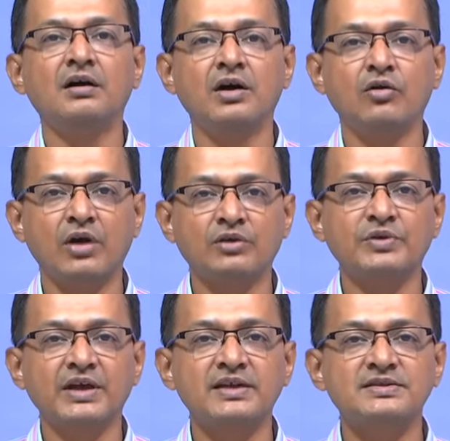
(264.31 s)
what we
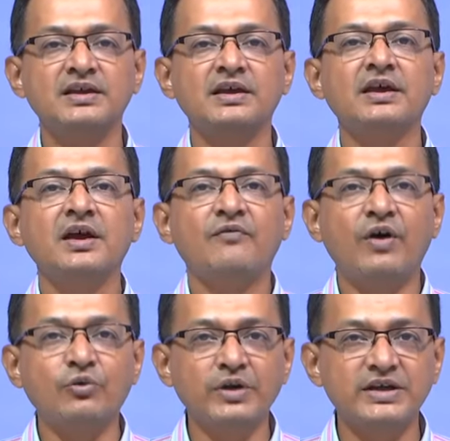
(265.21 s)
can say
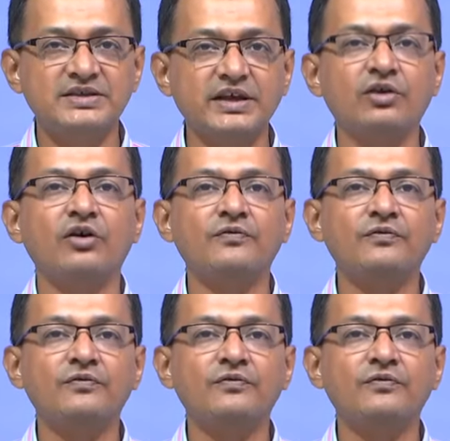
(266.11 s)
foundation of